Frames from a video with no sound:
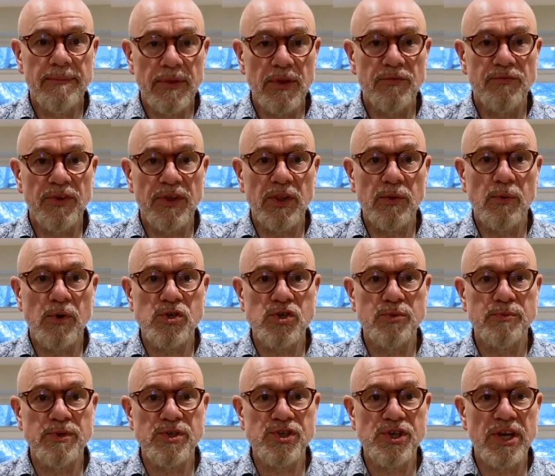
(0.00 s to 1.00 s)
fill the washing
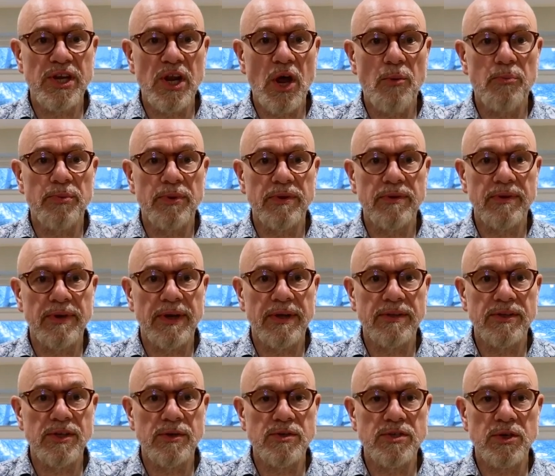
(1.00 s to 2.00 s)
machine up and
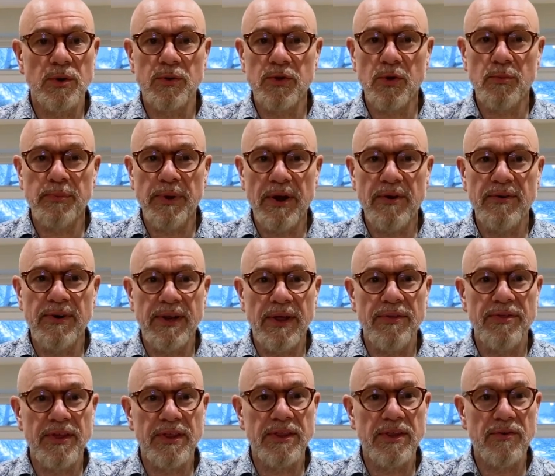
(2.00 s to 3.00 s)
do so. Although apparently I
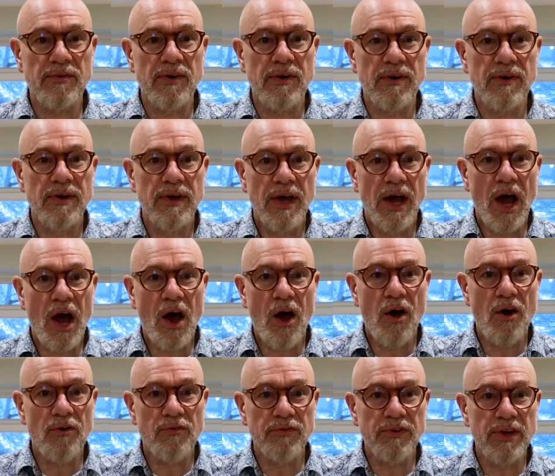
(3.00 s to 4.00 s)
think there are
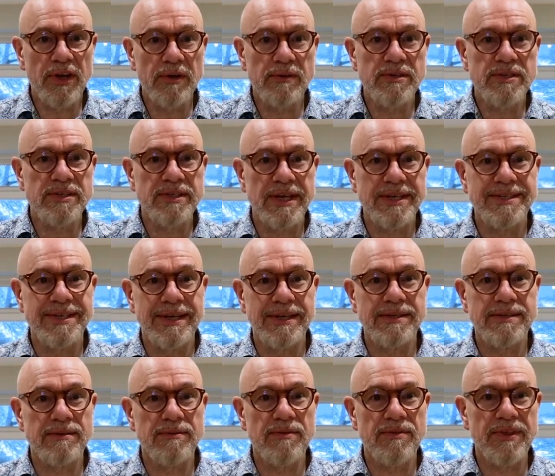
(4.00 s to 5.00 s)
half load
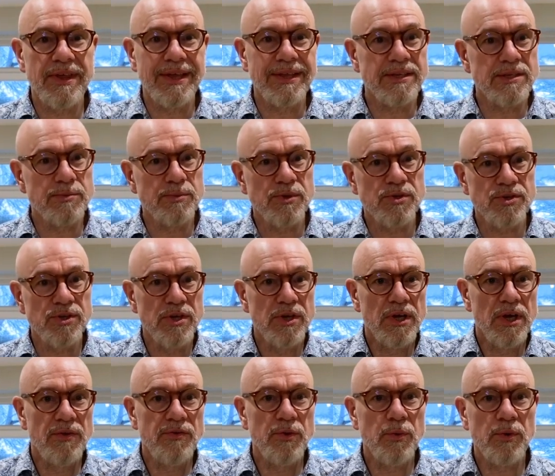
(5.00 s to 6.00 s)
settings and things, which
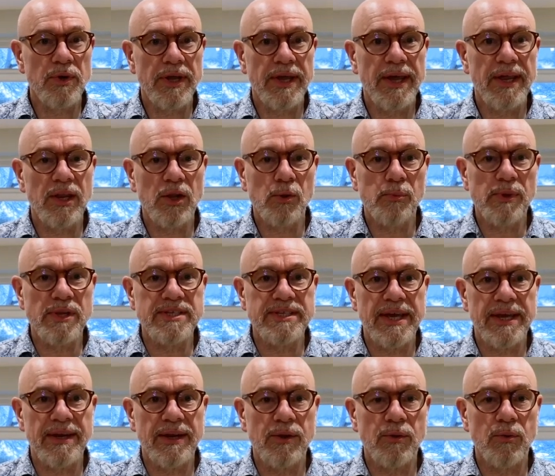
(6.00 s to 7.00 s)
if you want to get a little bit
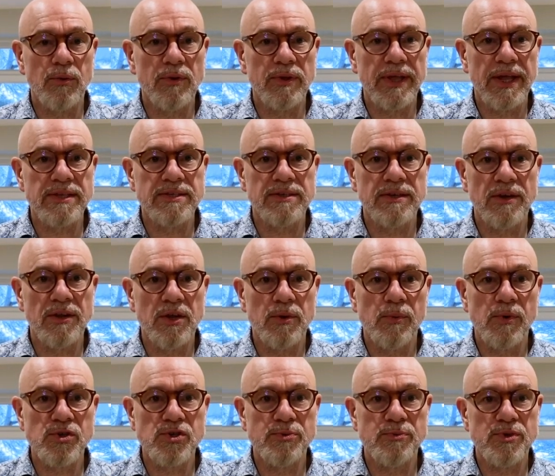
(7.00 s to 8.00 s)
technical and get to know your
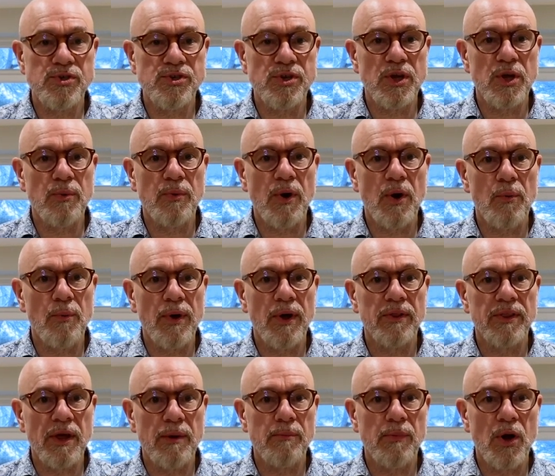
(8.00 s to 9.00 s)
washing machine quite well,
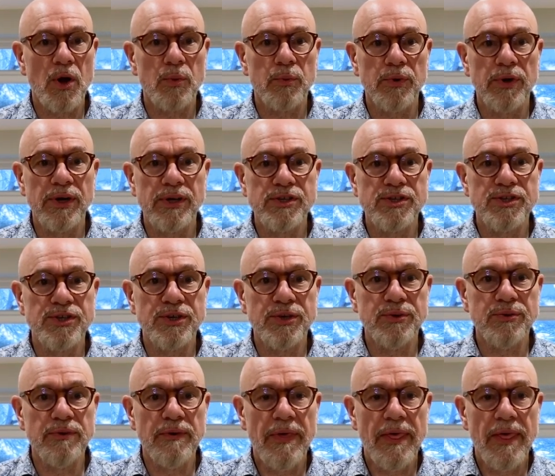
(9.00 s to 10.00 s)
that might work too.